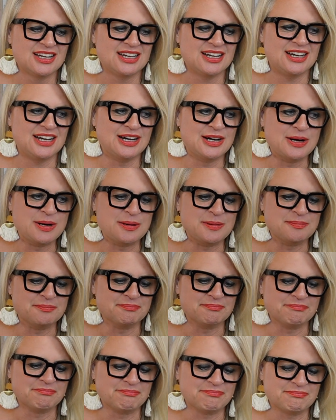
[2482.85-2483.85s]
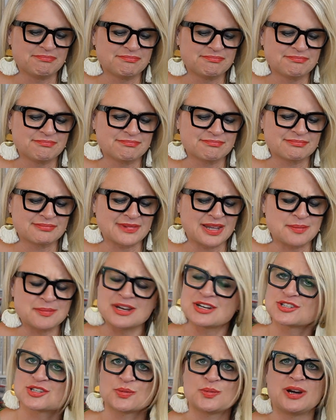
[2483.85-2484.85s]
I'm
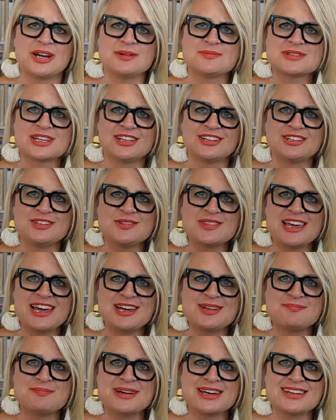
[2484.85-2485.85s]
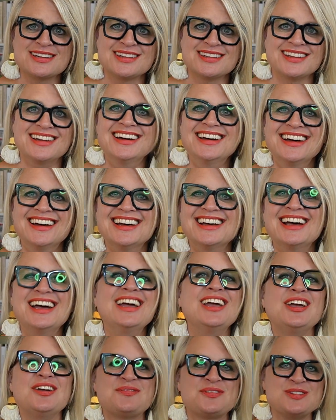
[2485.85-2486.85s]
not sure why I'm telling you that, but
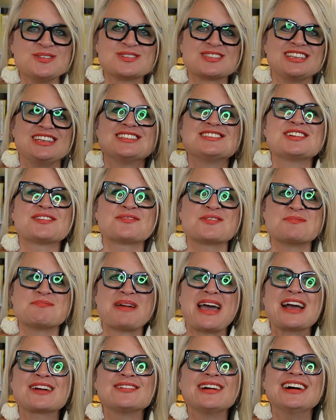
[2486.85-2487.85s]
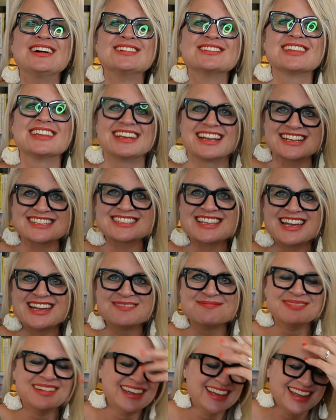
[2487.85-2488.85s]
if you see a different background the next
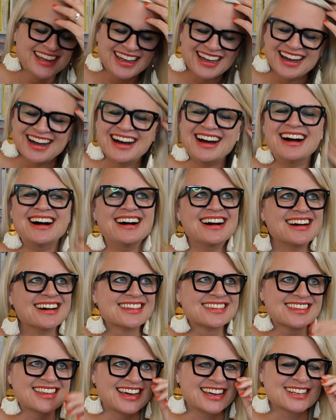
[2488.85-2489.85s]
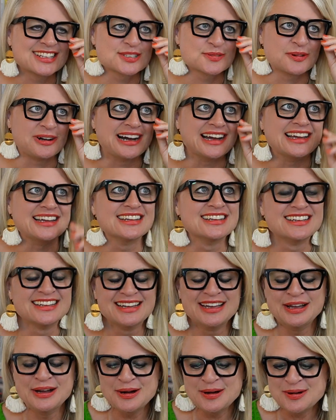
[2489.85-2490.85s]
time, that is why.
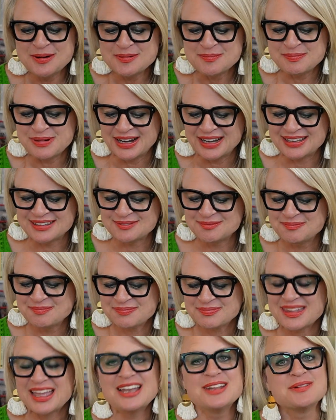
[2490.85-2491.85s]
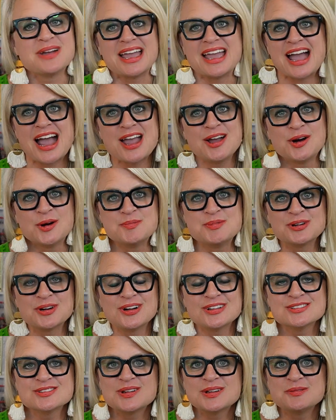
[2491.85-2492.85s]
But anyway, I hope you're
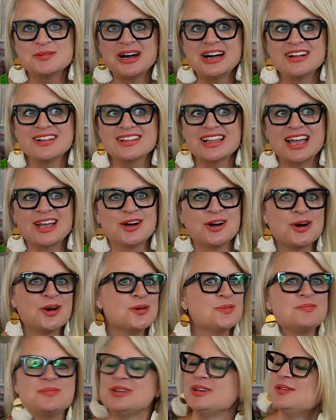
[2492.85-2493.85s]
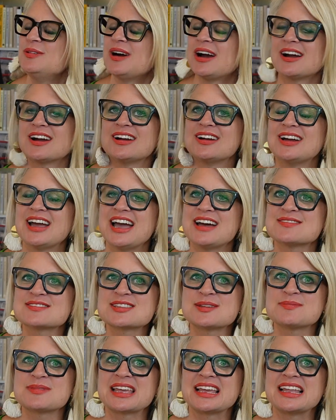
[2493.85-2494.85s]
all doing well. I hope you have
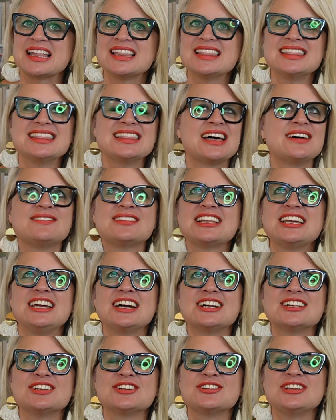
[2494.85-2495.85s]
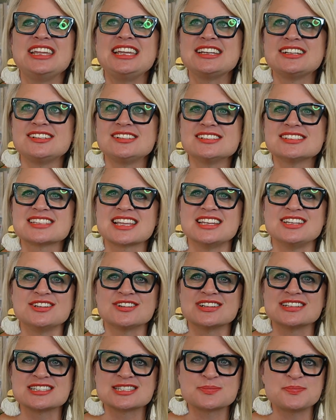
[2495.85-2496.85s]
something lovely on your needles and
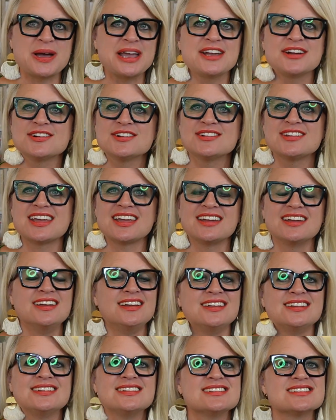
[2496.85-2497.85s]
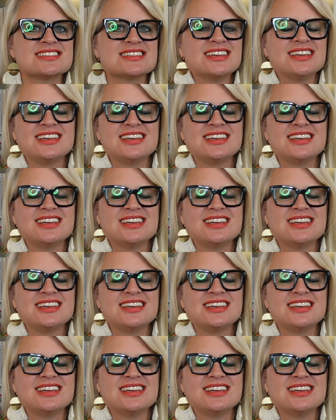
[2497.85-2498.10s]
you're inspired and